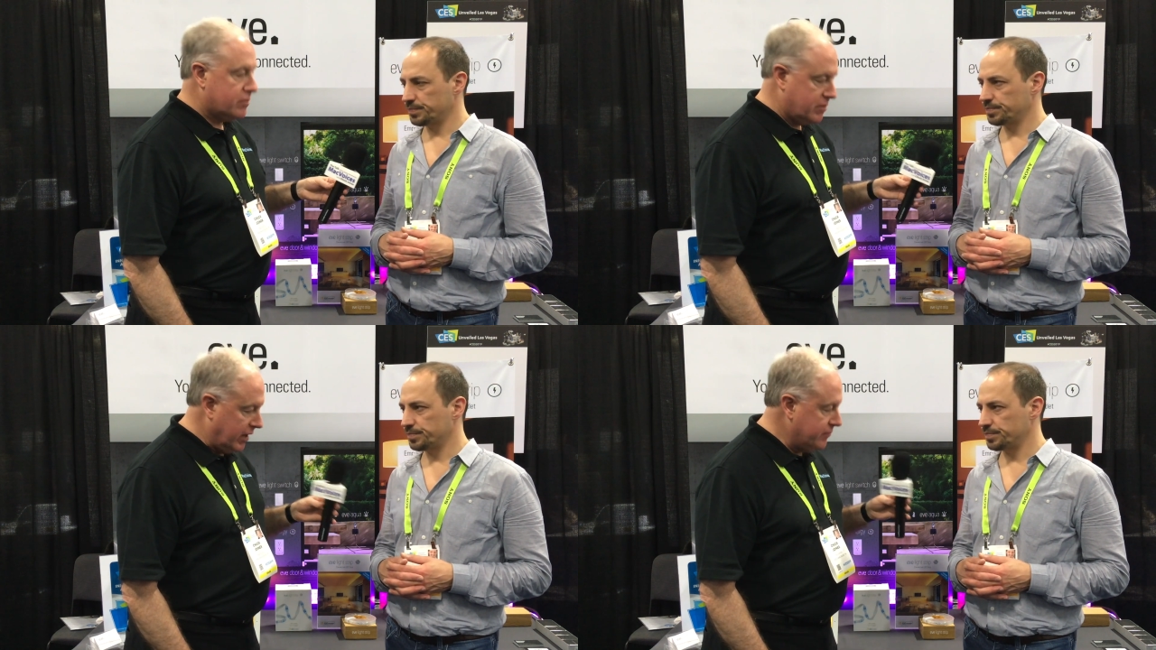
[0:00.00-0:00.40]

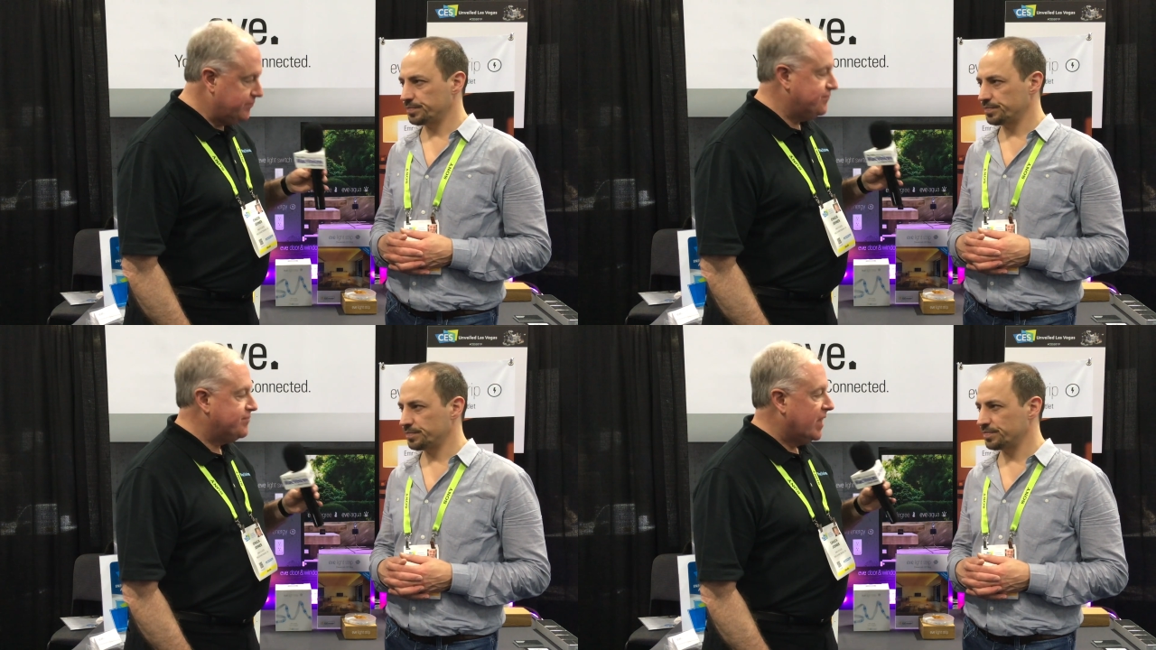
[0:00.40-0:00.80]
Speaker 1: Great.
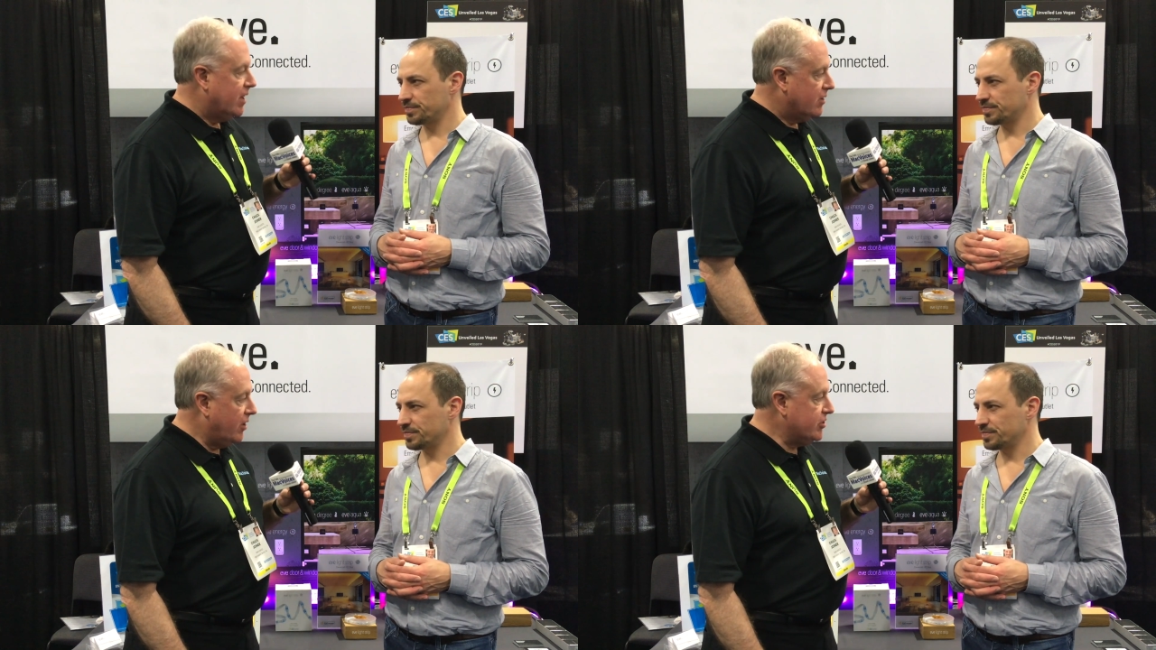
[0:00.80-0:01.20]

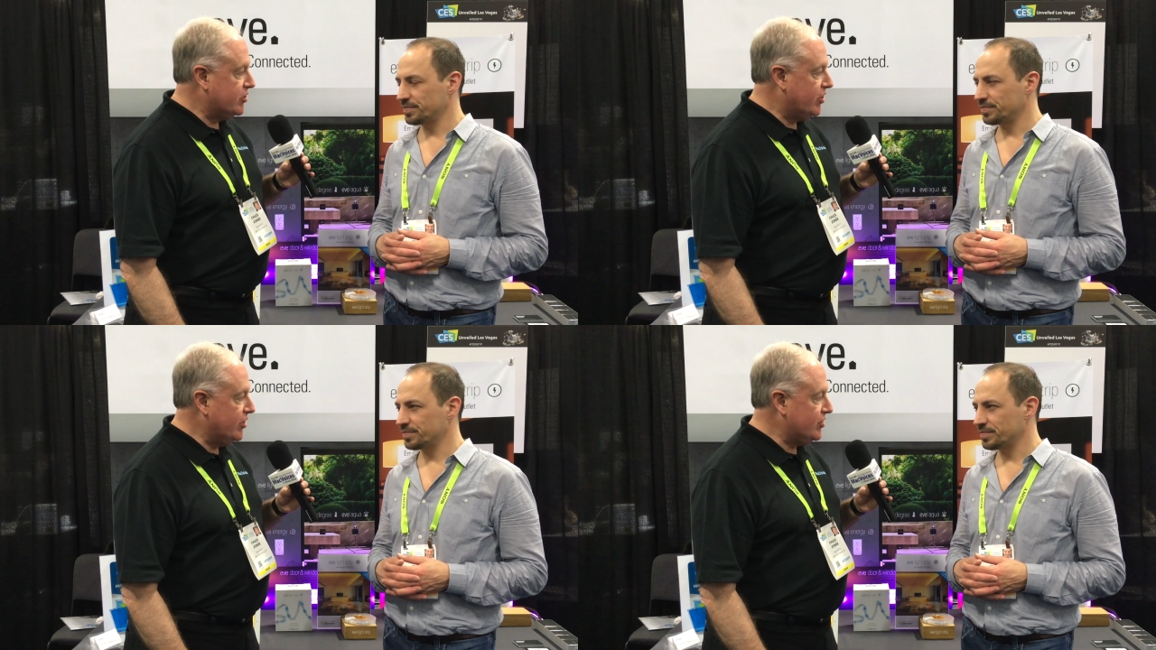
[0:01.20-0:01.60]
Lars, it's
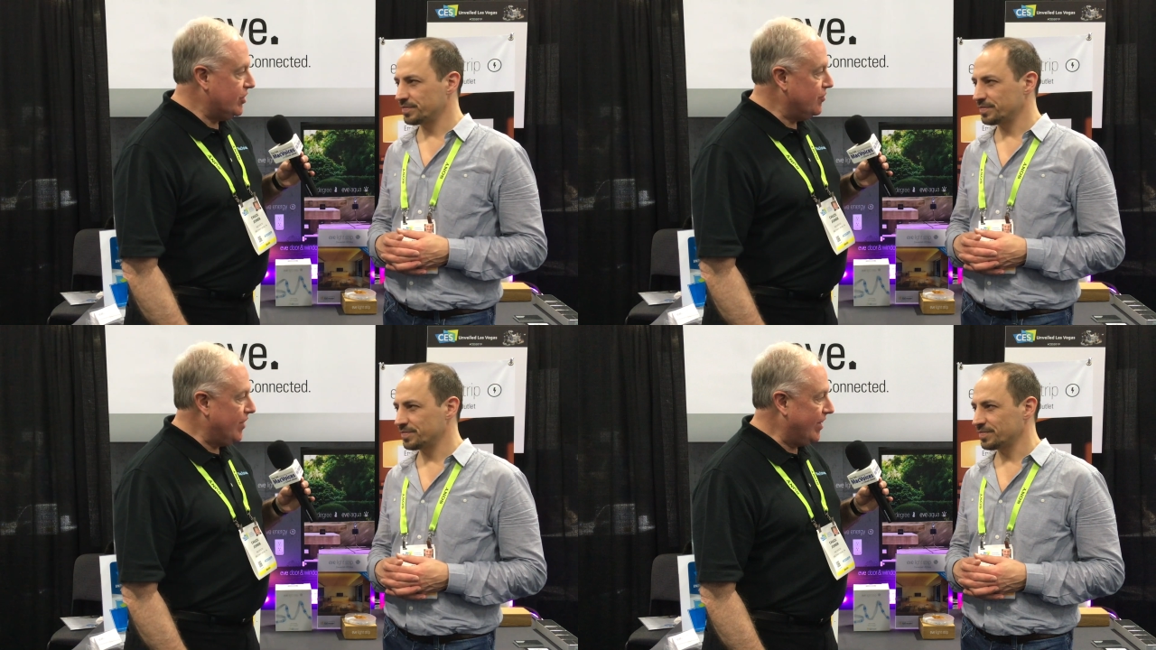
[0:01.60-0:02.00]
good to see
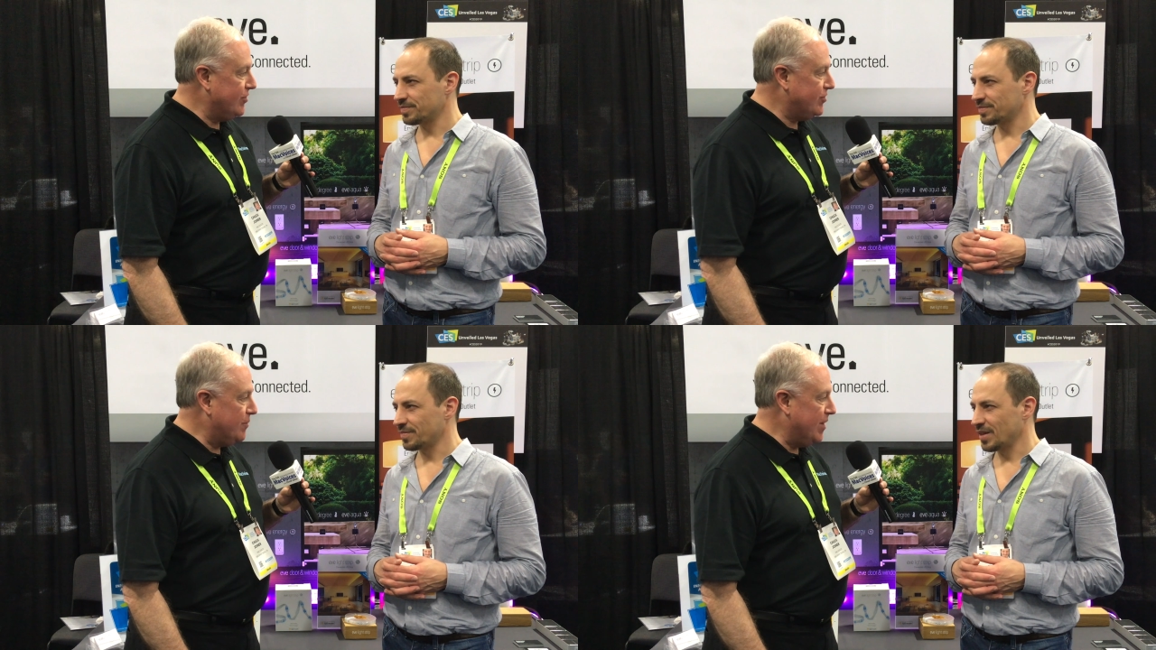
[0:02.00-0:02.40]
you. Thank you
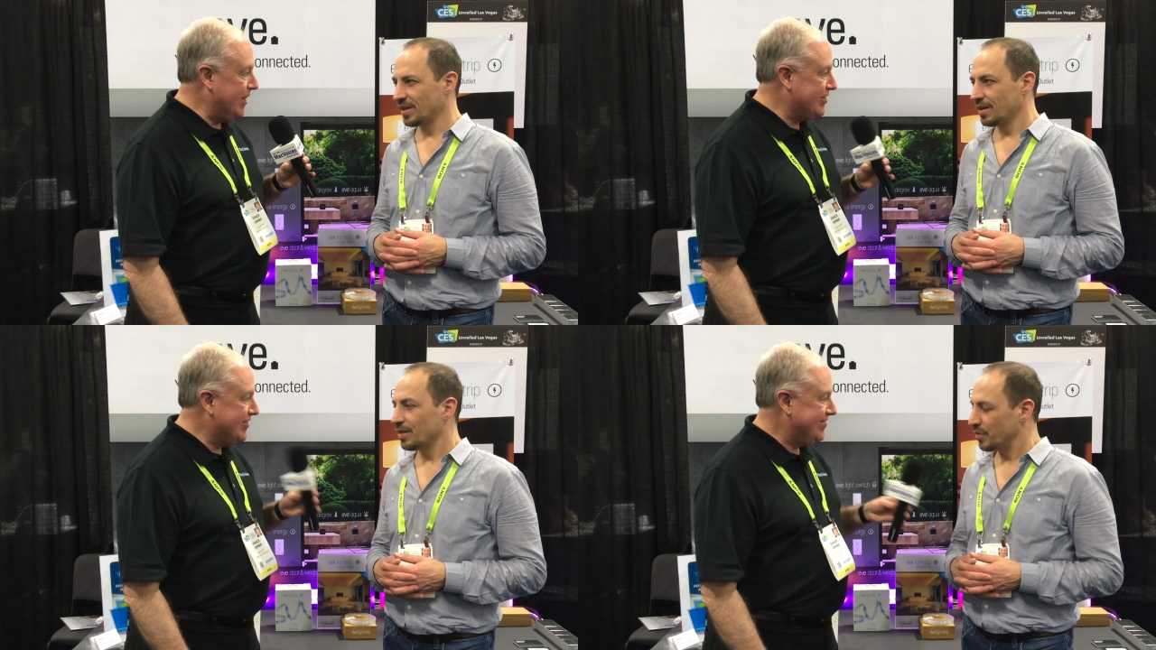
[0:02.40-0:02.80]
so
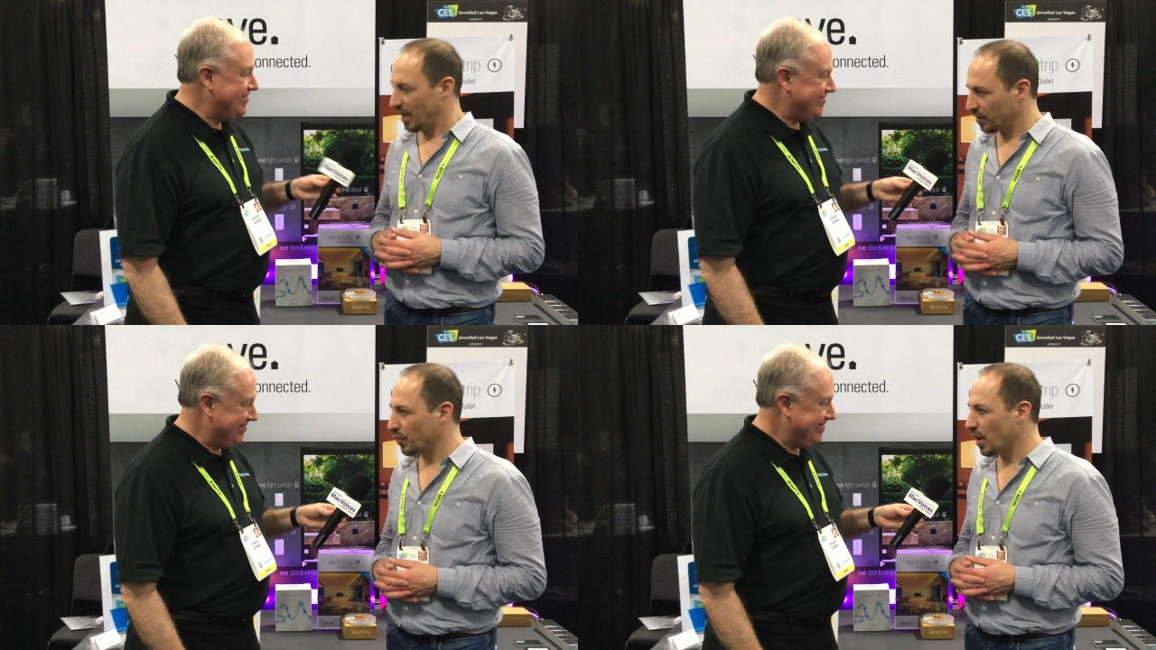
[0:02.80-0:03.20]
much.
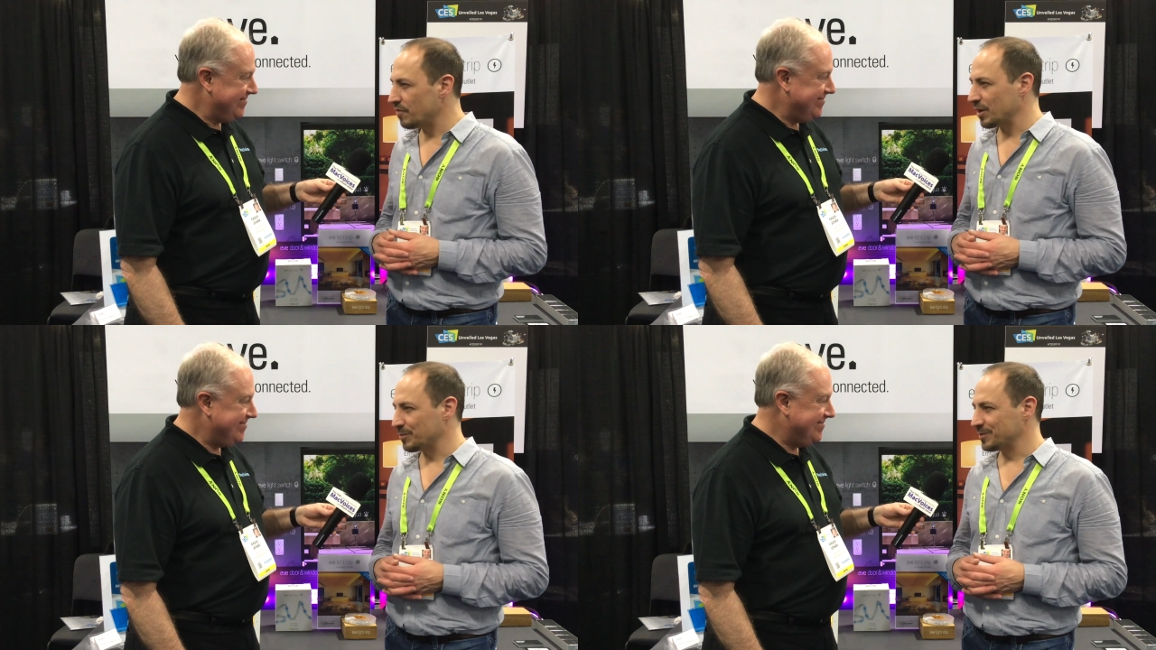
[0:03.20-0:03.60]
Thanks for
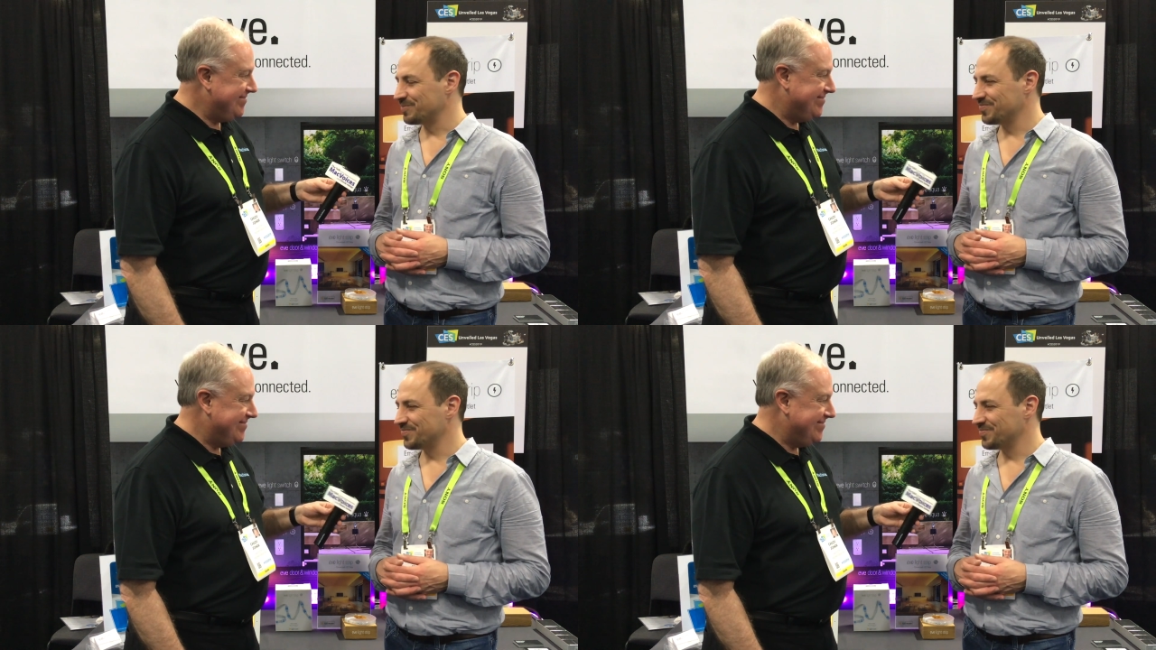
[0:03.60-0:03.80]
having me.